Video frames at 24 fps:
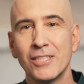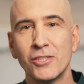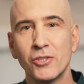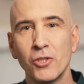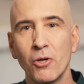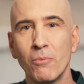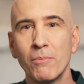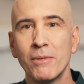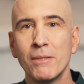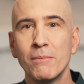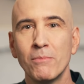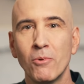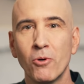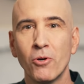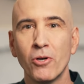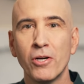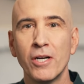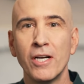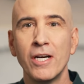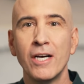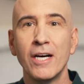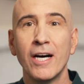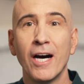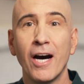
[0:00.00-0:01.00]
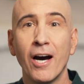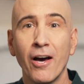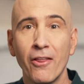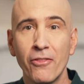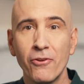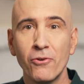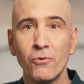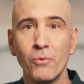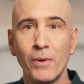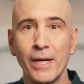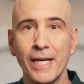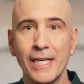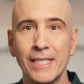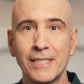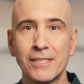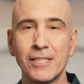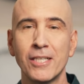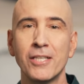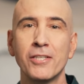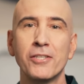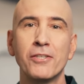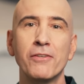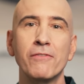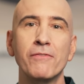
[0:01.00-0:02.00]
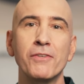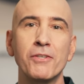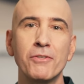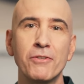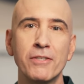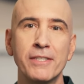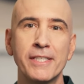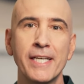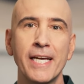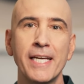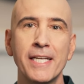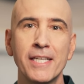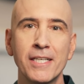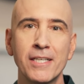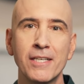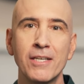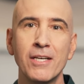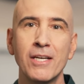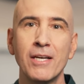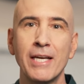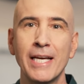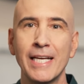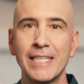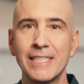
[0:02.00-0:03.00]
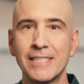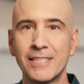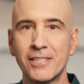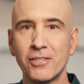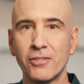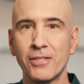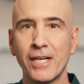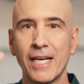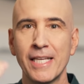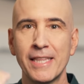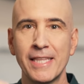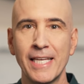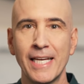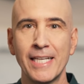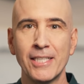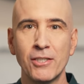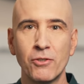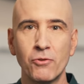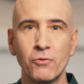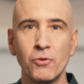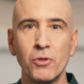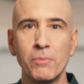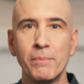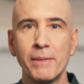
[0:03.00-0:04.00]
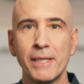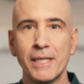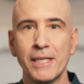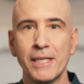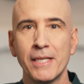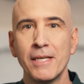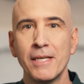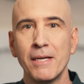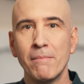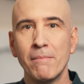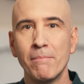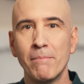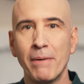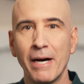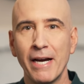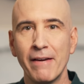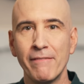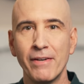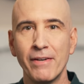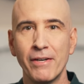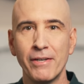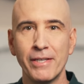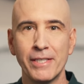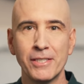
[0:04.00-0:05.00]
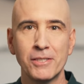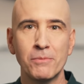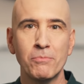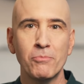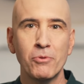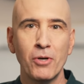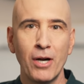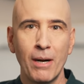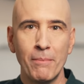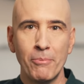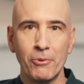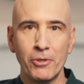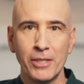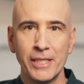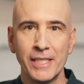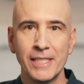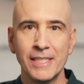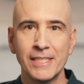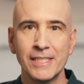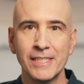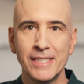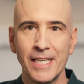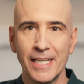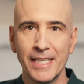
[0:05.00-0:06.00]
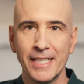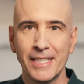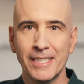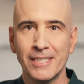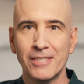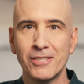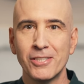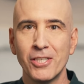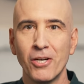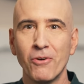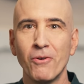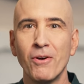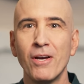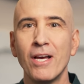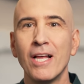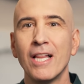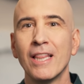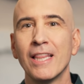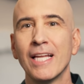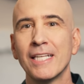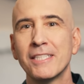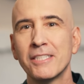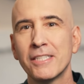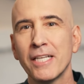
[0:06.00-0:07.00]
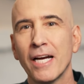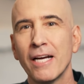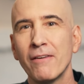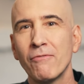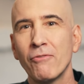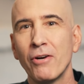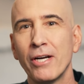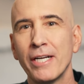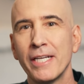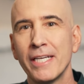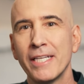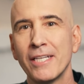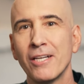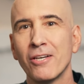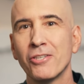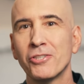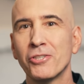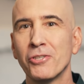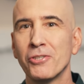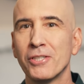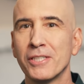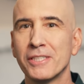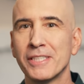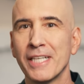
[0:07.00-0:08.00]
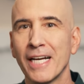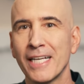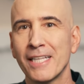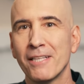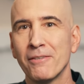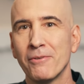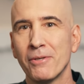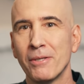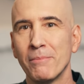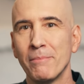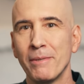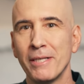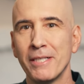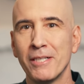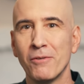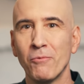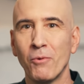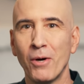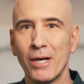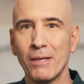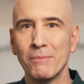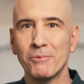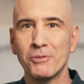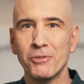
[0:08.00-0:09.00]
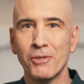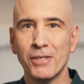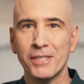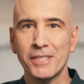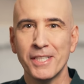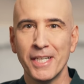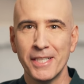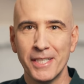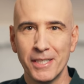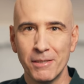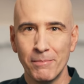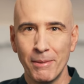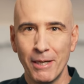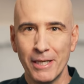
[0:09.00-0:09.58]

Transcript: and so many more other ways to view the data and still get that grouping by various property settings. So let's dive right in. I'll show you exactly what I mean and why I'm so excited